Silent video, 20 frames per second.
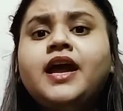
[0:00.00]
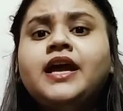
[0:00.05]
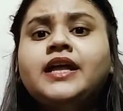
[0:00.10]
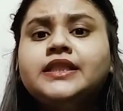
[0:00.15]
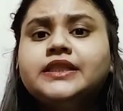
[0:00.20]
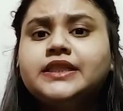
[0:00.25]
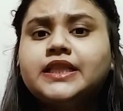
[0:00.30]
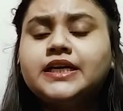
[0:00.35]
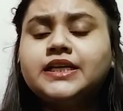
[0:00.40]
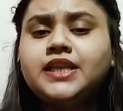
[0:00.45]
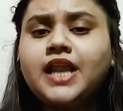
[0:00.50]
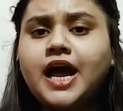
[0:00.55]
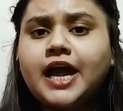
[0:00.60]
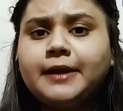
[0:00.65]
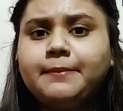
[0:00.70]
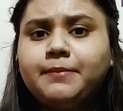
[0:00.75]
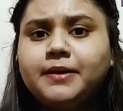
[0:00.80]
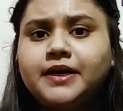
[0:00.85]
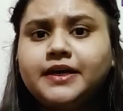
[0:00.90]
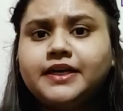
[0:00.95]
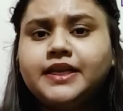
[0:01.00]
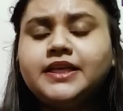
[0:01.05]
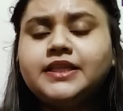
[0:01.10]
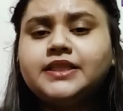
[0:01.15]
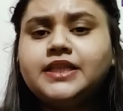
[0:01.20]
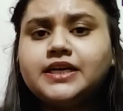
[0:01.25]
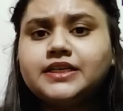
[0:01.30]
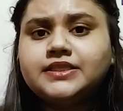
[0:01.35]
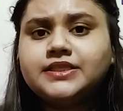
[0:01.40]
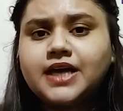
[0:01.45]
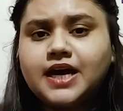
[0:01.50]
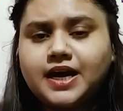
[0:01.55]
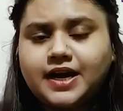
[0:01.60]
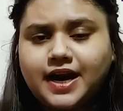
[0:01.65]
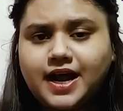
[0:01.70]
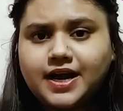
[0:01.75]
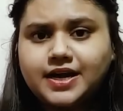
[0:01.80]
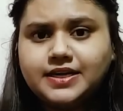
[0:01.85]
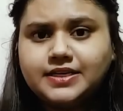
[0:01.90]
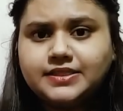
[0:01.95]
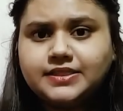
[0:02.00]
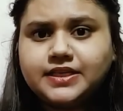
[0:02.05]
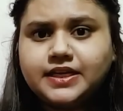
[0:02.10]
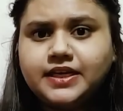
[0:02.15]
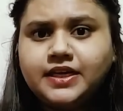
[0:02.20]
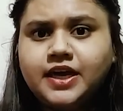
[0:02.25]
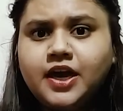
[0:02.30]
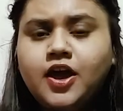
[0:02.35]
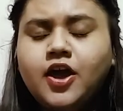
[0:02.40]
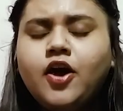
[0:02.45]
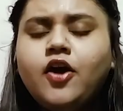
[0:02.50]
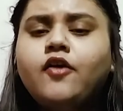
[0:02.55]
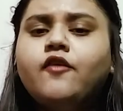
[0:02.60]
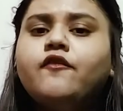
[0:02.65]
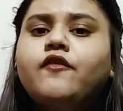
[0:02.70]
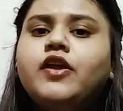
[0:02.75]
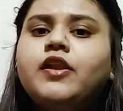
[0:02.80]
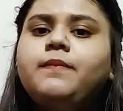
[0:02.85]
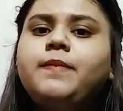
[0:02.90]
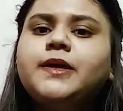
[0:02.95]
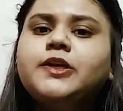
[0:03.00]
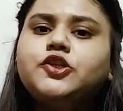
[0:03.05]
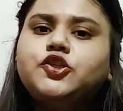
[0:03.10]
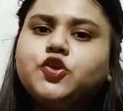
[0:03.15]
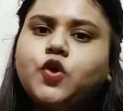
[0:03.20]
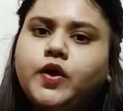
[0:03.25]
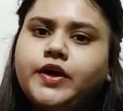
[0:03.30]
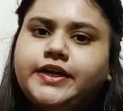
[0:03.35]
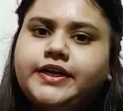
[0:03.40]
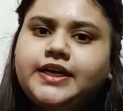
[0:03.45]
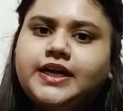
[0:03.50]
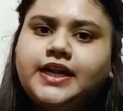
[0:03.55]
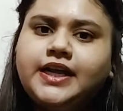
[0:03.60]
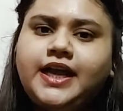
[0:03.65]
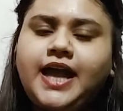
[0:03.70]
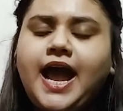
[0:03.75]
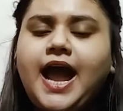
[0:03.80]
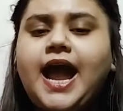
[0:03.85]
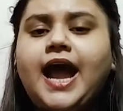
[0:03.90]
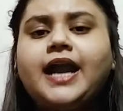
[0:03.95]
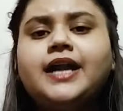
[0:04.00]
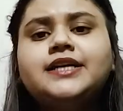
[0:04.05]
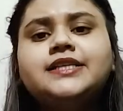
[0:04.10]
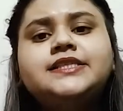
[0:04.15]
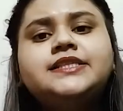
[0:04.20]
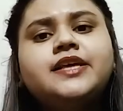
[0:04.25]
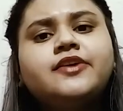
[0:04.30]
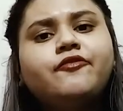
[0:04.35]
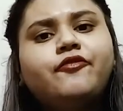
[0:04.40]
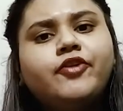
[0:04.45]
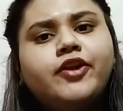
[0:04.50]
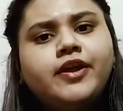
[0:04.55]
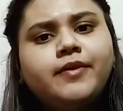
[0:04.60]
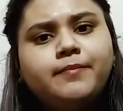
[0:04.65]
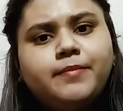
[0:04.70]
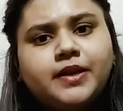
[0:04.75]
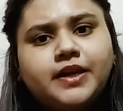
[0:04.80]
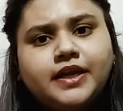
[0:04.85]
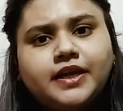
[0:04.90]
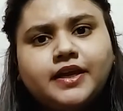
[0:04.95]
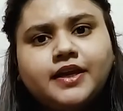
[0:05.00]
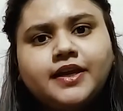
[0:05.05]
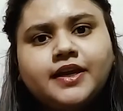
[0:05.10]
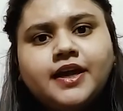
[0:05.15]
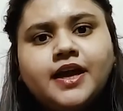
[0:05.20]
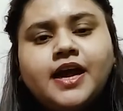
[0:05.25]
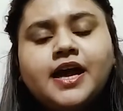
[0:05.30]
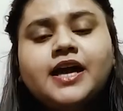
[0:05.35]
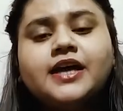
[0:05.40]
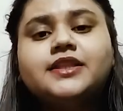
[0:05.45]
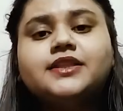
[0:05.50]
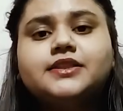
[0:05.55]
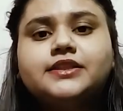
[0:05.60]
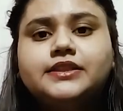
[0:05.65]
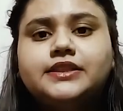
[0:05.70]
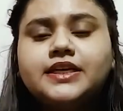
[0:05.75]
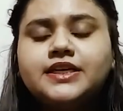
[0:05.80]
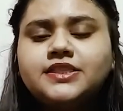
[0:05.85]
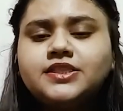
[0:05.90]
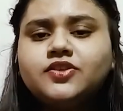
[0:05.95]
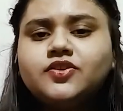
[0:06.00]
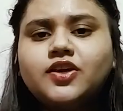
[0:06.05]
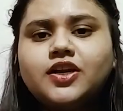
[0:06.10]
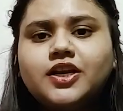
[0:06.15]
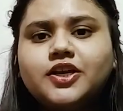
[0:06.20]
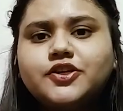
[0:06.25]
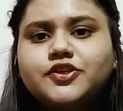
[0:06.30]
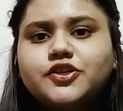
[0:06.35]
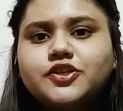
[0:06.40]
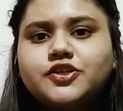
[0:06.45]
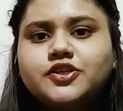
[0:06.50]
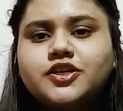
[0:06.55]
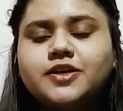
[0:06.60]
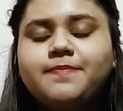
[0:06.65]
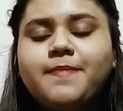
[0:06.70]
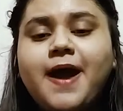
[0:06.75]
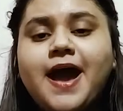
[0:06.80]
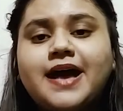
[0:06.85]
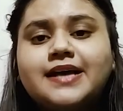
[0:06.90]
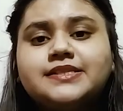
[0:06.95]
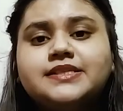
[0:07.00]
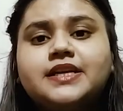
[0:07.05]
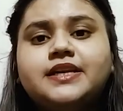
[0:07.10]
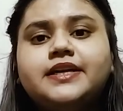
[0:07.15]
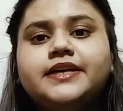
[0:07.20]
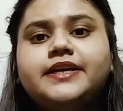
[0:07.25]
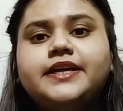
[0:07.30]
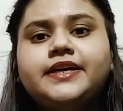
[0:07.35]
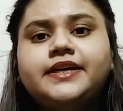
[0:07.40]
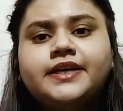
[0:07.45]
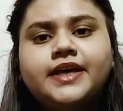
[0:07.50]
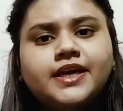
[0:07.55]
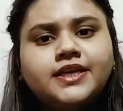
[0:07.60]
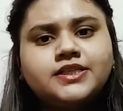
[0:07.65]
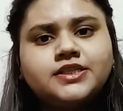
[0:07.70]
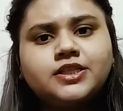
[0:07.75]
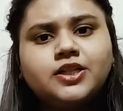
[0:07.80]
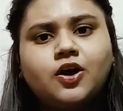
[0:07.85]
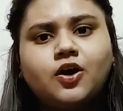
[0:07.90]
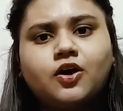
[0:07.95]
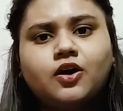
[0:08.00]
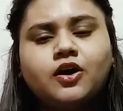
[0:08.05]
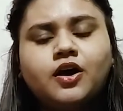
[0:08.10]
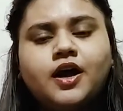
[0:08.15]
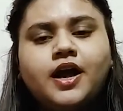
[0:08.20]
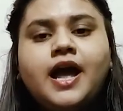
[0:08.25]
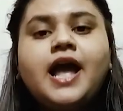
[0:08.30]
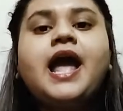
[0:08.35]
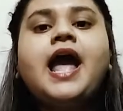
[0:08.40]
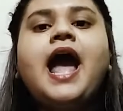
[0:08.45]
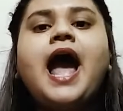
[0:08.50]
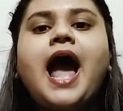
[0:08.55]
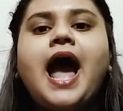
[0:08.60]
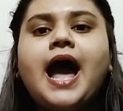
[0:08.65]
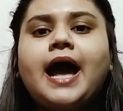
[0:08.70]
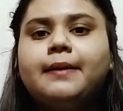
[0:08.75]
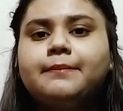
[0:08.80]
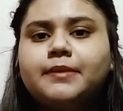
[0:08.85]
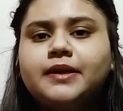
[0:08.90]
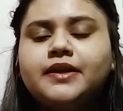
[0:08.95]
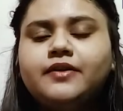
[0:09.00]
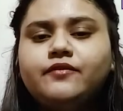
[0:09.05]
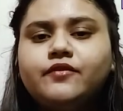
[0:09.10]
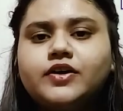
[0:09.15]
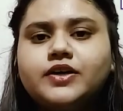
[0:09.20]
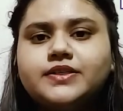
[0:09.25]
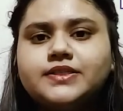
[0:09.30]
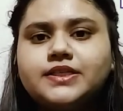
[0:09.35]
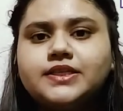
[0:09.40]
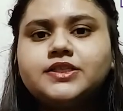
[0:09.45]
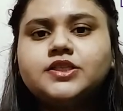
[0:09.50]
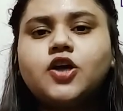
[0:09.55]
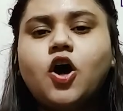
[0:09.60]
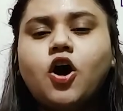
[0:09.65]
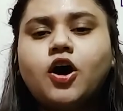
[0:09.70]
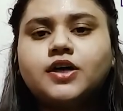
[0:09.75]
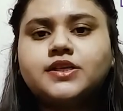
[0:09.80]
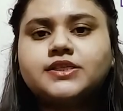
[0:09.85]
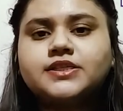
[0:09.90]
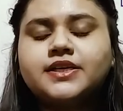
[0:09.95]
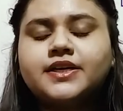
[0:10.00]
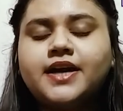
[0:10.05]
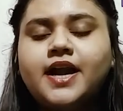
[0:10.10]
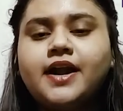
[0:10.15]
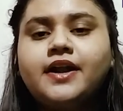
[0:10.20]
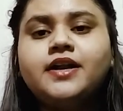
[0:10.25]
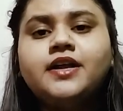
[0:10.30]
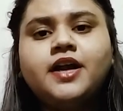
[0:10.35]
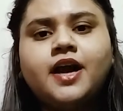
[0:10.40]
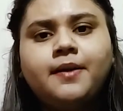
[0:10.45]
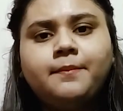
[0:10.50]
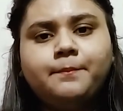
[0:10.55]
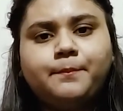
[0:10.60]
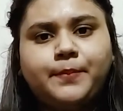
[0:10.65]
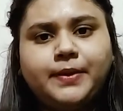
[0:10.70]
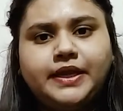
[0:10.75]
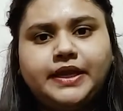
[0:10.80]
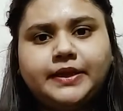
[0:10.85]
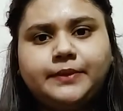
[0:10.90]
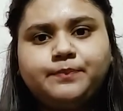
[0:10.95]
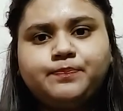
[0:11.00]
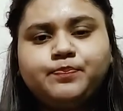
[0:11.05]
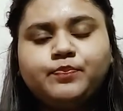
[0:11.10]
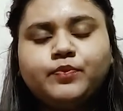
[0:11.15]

The liability thus arising will be jointly and severably. This relationship has a leading case law, Hamlin versus Houston and Company.